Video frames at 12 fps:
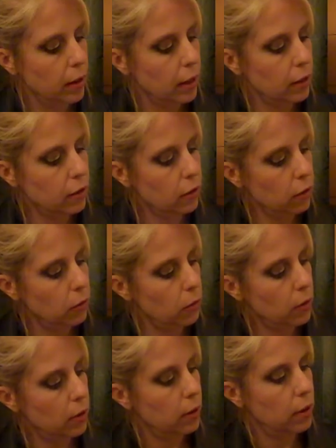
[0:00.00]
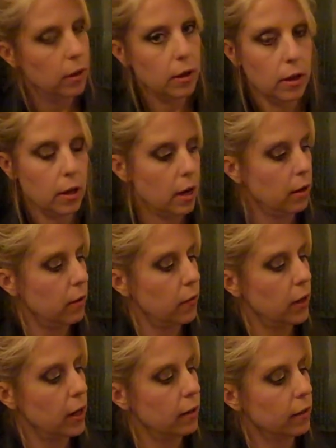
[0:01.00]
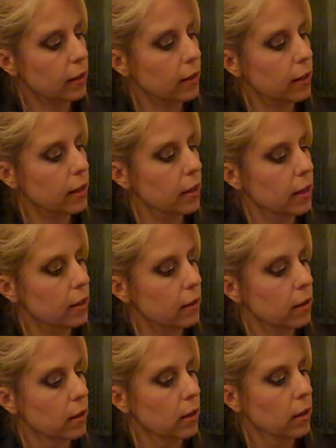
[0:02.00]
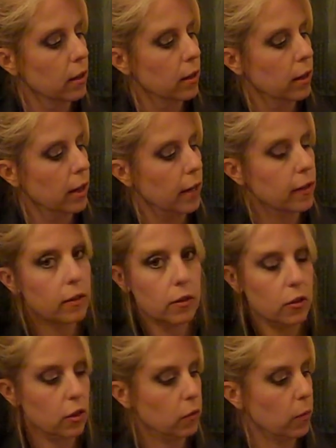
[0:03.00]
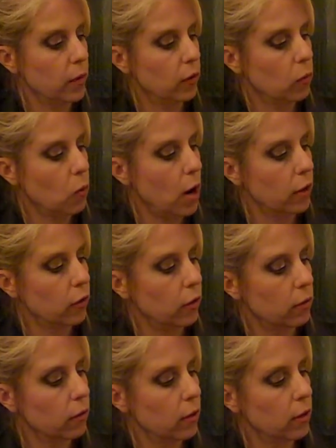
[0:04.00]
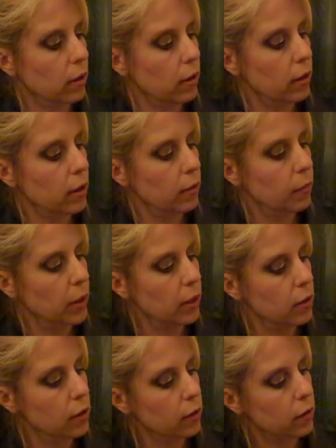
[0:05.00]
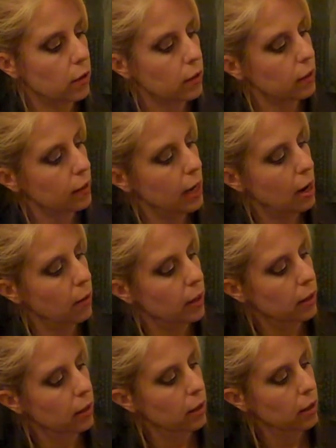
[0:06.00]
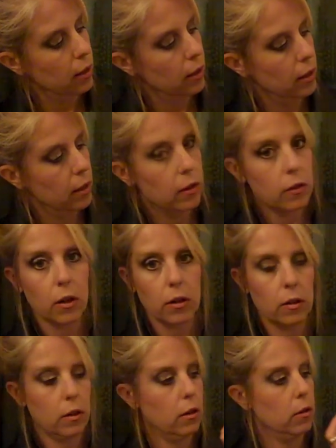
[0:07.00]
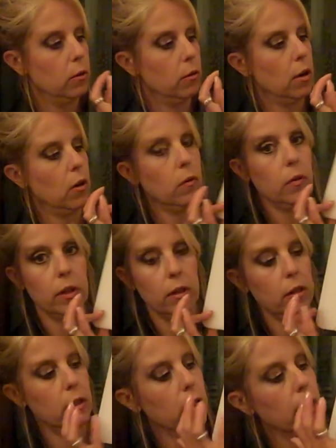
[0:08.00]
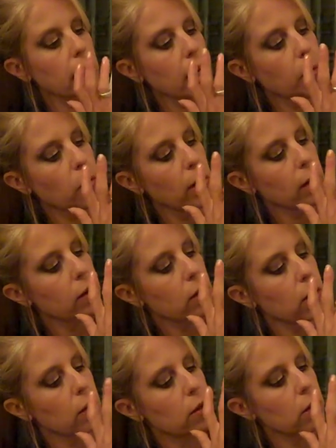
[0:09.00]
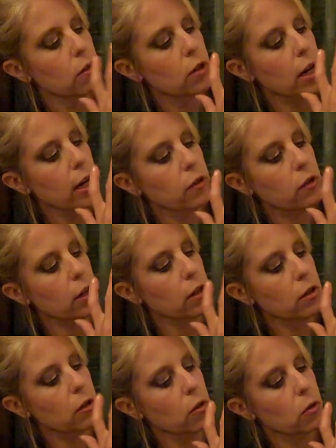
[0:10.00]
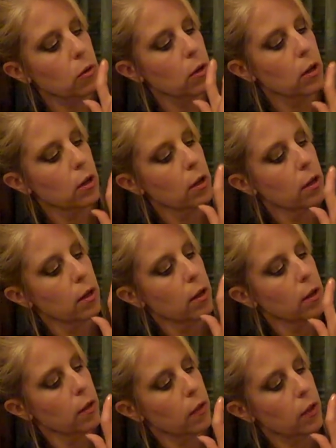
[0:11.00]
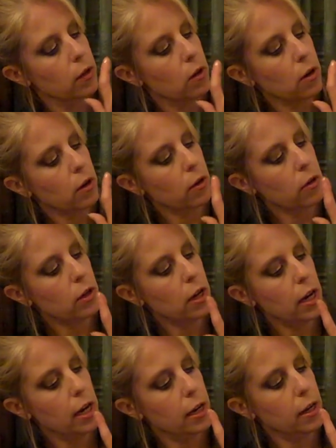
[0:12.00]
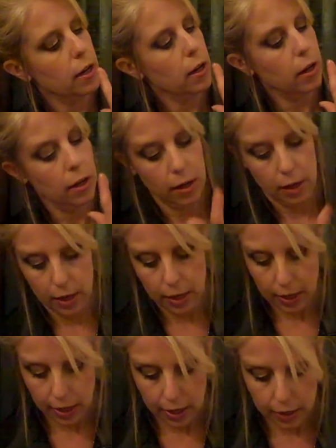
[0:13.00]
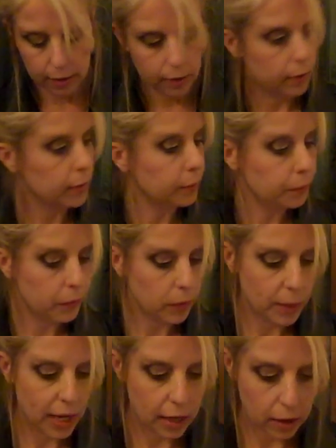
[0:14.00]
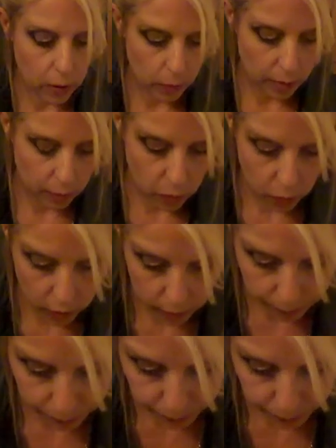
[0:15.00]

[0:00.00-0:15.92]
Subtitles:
into, I don't know if you guys can see this, and this is just from the swatch, and but you can start to see how it starts to, hopefully this is in the camera range, starts to change into the darker shade. And let me add a little bit more,